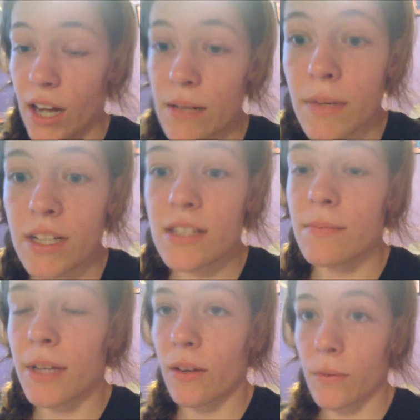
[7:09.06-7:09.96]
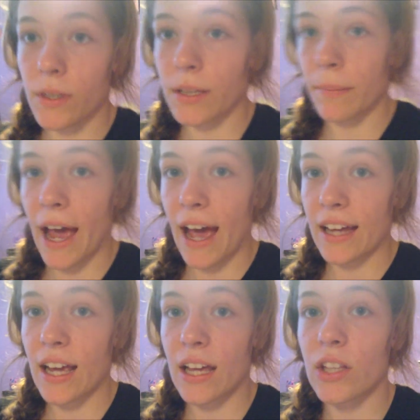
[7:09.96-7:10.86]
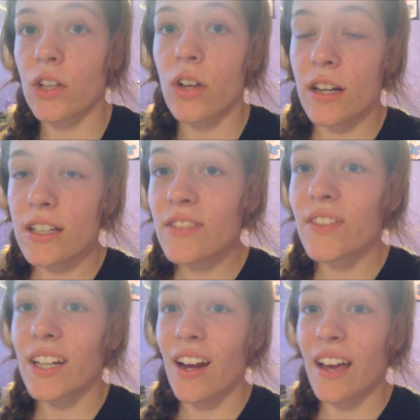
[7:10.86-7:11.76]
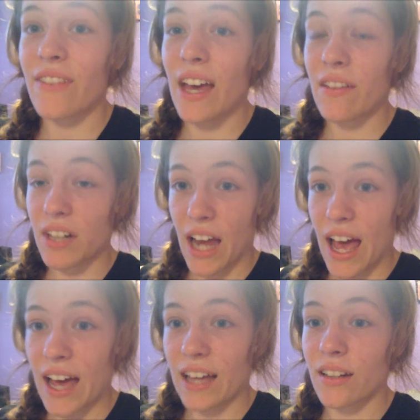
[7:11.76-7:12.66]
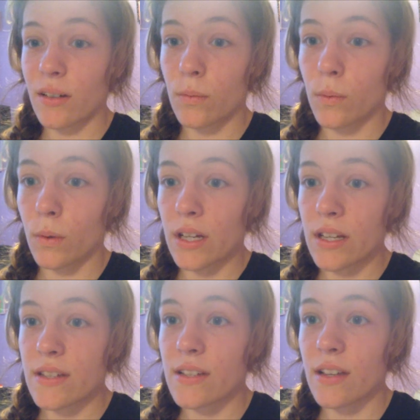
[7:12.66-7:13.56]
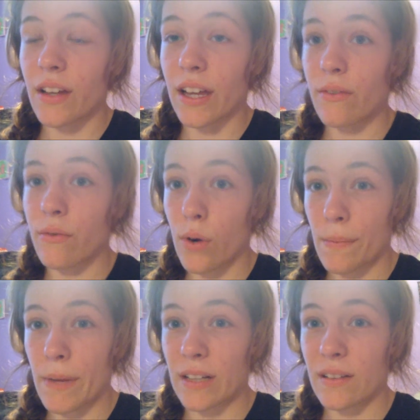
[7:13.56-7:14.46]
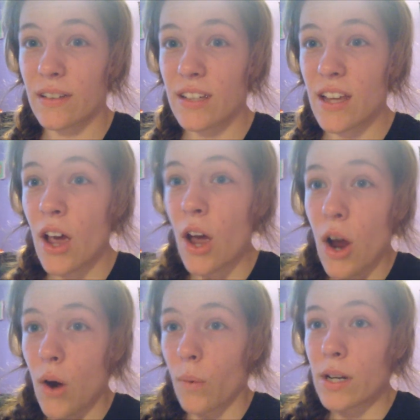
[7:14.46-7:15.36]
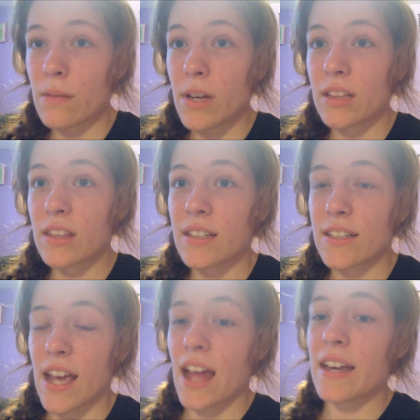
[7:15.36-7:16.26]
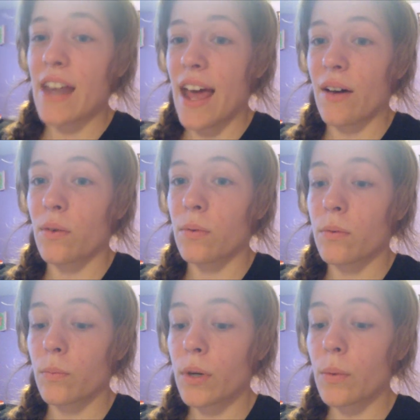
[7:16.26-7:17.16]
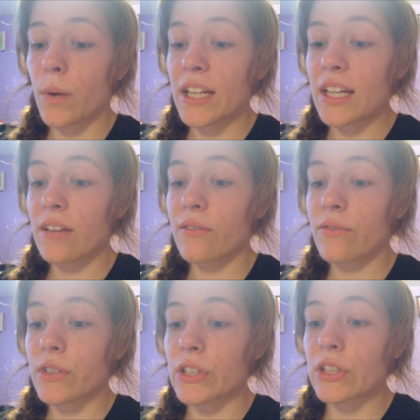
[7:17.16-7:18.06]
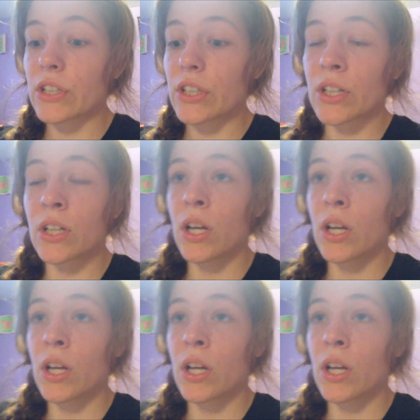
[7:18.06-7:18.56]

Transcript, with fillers: 9 months of being really bad, and the longest flare I've ever had was like 4 months. We're in month 10 now. We're waiting for